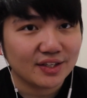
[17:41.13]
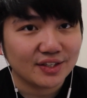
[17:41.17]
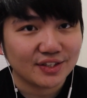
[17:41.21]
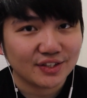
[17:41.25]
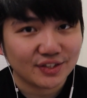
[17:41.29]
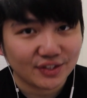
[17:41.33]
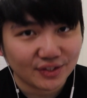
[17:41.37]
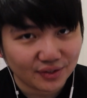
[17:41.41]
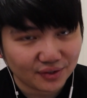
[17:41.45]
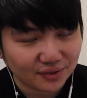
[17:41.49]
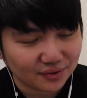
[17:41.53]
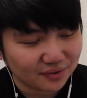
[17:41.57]

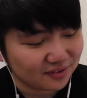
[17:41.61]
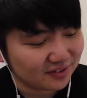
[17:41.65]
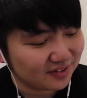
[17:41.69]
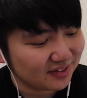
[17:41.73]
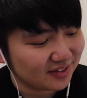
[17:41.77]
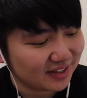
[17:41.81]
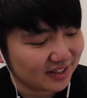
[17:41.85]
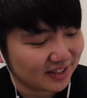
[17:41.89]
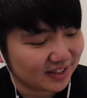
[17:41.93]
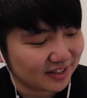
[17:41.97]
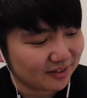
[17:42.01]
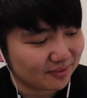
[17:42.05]
So
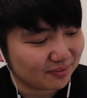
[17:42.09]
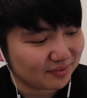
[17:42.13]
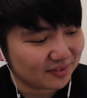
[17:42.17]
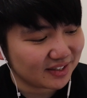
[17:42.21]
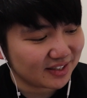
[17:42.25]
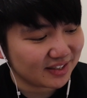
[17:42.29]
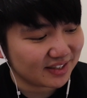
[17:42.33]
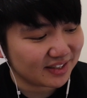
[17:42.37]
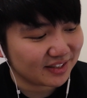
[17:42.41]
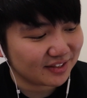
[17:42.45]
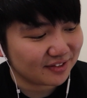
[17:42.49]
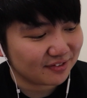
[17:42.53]

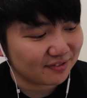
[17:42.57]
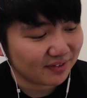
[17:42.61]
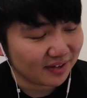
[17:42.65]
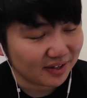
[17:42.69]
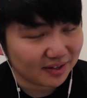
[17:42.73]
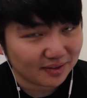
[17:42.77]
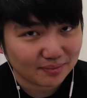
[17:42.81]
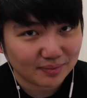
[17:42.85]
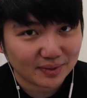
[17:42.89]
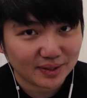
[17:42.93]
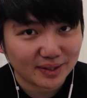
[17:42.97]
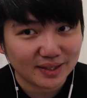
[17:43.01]
this is
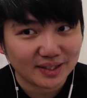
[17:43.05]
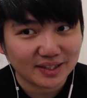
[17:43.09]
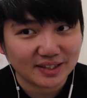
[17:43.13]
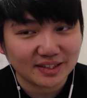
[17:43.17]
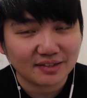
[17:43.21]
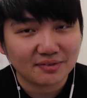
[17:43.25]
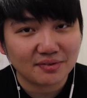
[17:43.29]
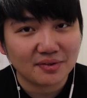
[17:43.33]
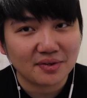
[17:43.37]
fun because